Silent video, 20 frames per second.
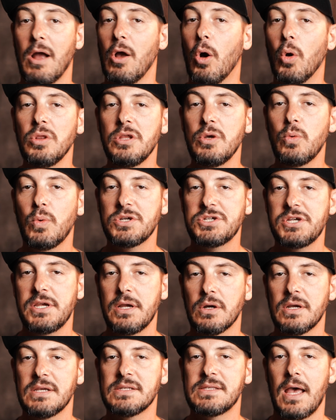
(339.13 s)
My only wish
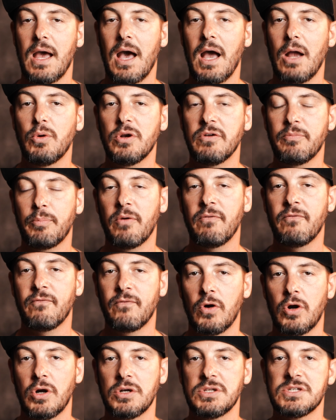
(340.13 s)
here is that I would have
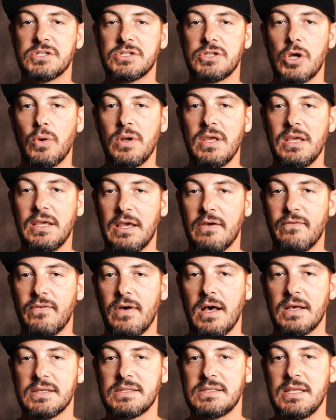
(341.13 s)
preferred Sony give
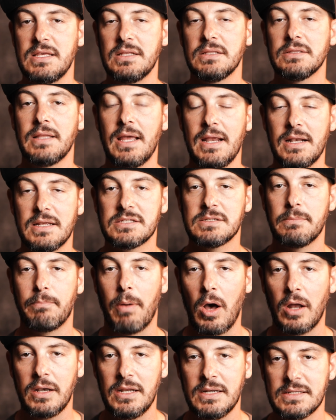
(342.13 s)
us the latest
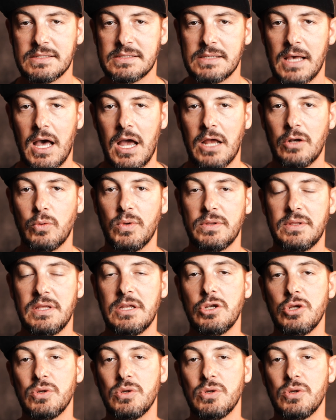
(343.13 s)
body design with the